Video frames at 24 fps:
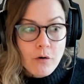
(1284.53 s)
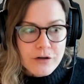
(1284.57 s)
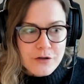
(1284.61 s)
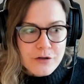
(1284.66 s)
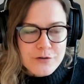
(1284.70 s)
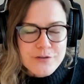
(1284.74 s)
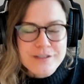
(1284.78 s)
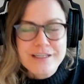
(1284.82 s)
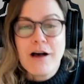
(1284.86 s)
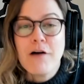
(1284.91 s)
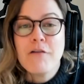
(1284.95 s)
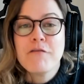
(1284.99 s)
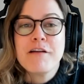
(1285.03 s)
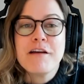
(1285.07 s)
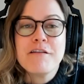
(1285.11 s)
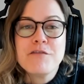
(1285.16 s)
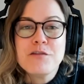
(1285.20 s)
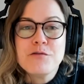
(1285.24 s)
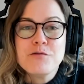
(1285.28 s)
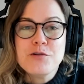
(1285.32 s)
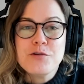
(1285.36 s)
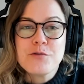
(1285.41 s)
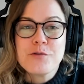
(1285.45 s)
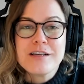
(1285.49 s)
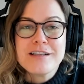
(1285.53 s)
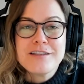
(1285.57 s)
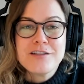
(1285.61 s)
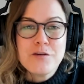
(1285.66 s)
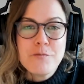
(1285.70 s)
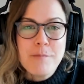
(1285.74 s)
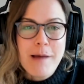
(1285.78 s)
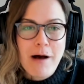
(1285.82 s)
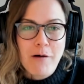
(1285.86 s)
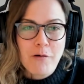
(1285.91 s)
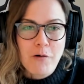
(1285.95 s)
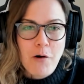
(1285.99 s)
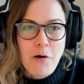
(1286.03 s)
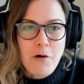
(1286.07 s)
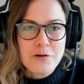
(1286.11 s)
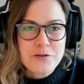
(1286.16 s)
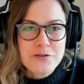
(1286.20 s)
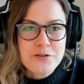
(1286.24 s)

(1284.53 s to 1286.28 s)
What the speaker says: yourself if you do consume alcohol.